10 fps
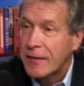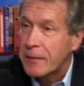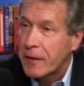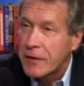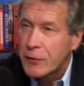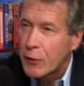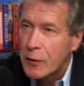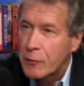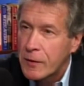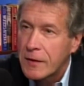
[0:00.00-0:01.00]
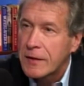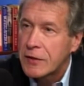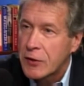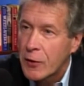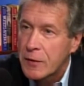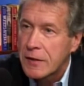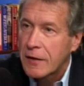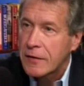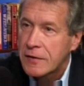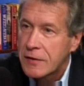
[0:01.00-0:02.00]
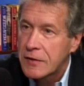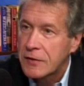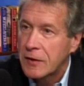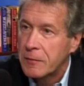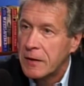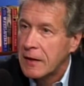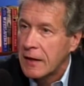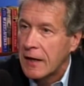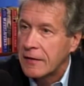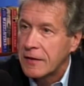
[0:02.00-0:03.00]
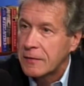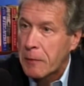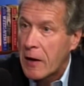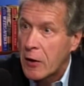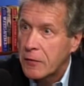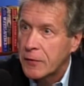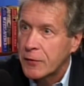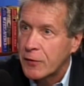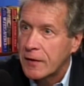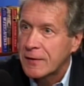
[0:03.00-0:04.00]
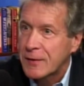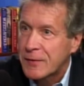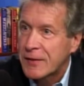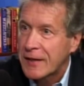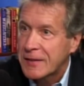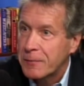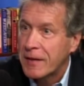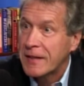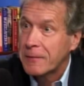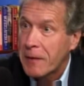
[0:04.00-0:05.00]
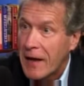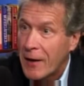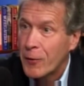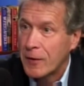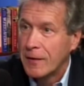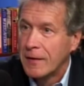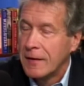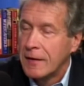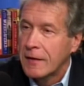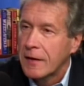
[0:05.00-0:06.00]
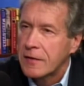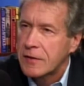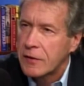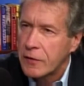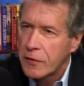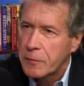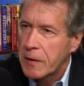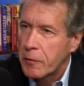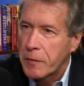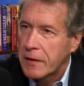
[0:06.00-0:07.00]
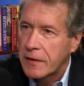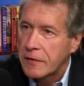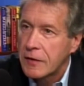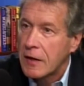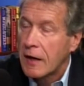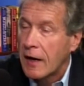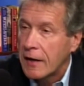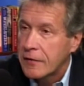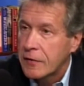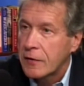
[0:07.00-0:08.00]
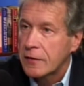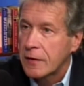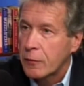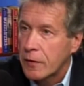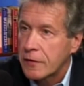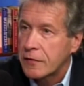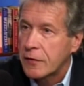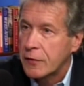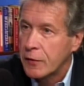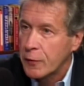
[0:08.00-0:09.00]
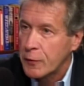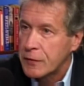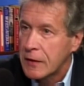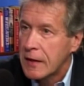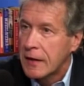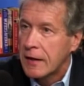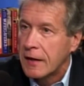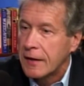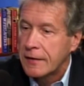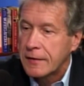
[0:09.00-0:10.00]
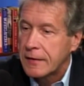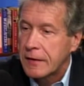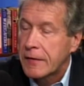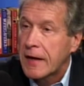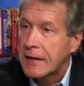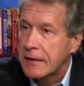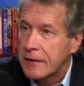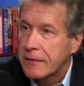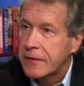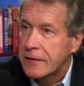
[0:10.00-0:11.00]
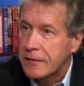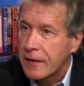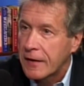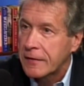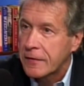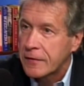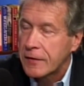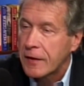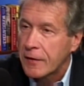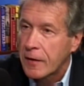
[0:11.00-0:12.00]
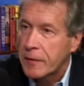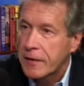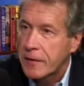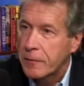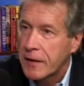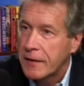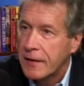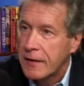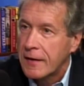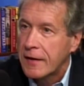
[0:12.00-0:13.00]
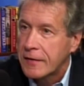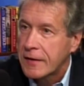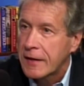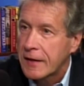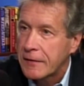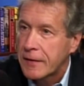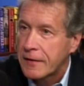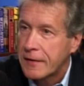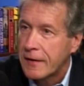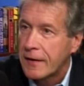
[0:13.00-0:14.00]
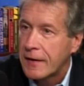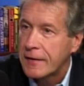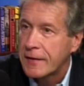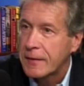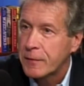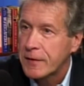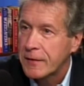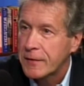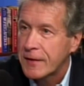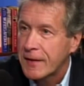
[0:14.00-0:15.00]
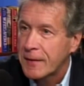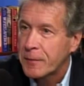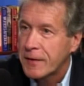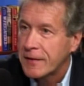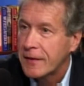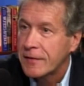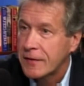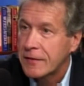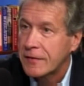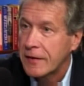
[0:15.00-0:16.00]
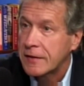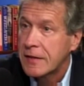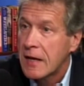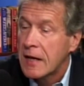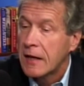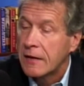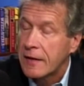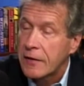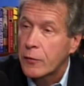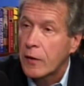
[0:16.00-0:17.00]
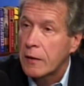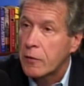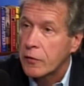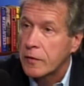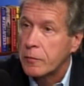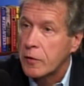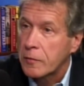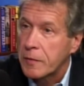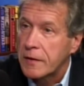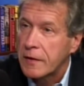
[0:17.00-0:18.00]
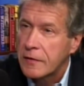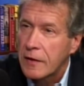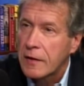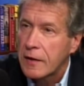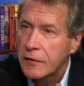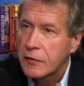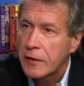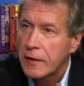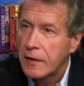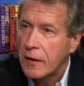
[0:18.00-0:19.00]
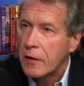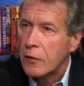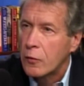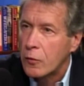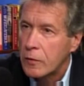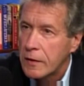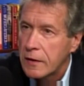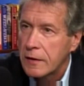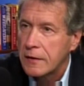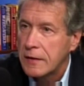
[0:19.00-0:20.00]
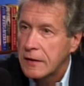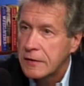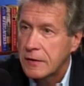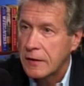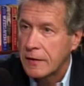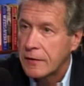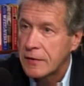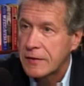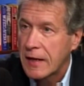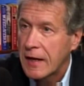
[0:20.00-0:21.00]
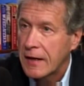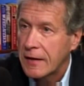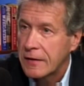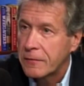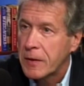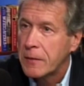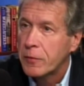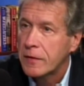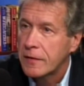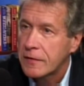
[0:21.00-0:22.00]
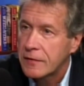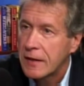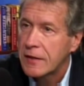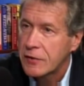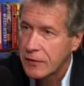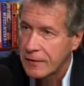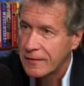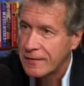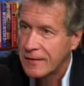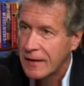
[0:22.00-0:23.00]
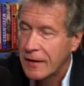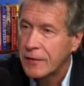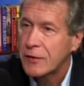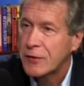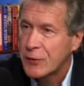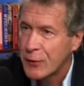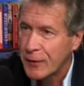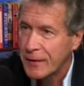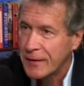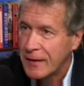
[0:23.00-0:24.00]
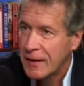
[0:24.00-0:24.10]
think my story really shows how this system and these powerful drugs of sex, money, and power can seduce people, because I certainly was seduced. And if I hadn't lived this life as an economic hitman, I think I'd have a hard time believing that anybody does these things. And that's why I wrote the book, because our country really needs to understand, if people in this nation understood